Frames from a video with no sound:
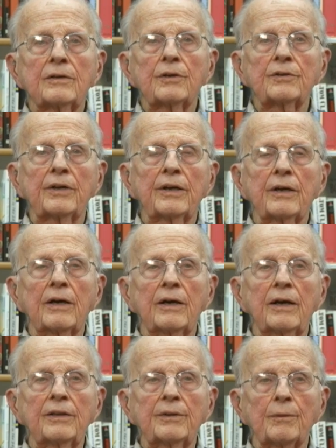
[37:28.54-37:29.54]
course I
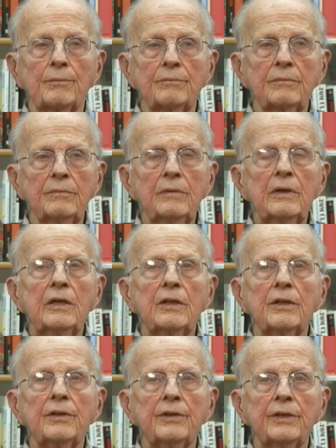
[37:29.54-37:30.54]
had
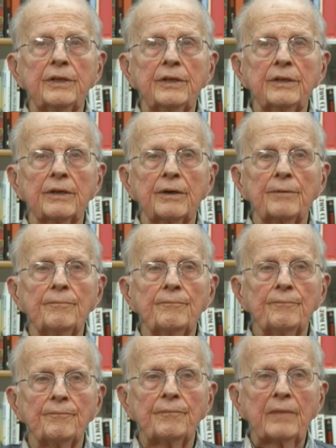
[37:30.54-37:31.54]
the
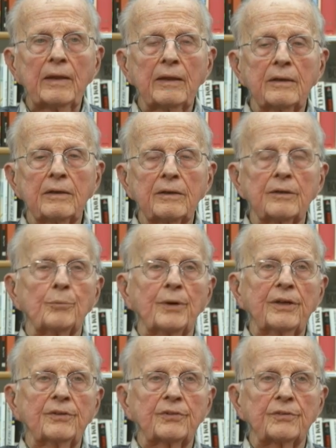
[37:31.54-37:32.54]

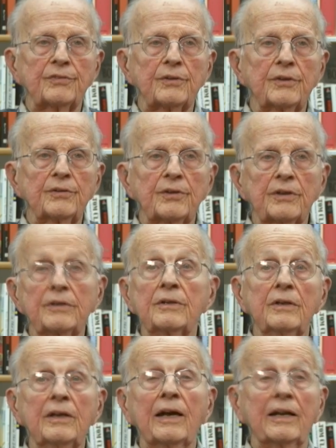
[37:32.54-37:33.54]
brace at first
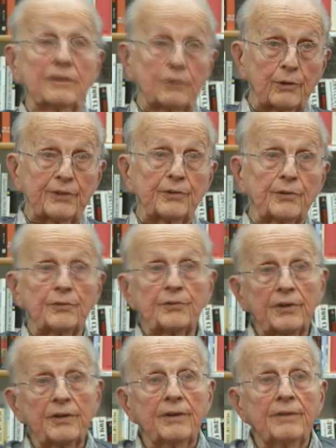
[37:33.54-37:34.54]
and
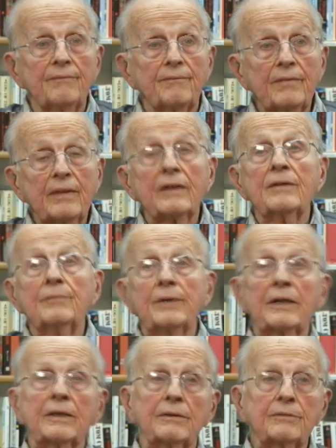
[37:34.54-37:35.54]
crutches,
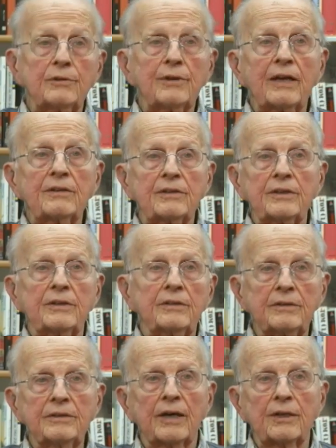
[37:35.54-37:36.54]
but I
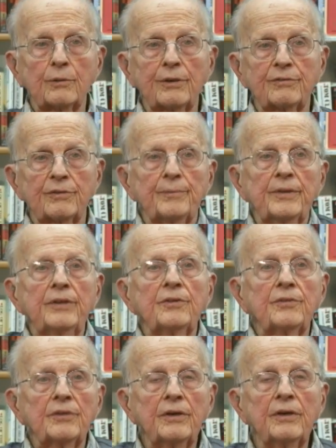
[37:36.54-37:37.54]
gradually got away from
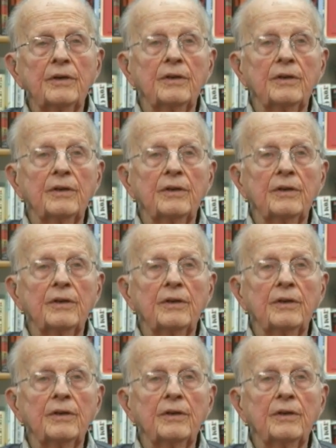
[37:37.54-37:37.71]
these.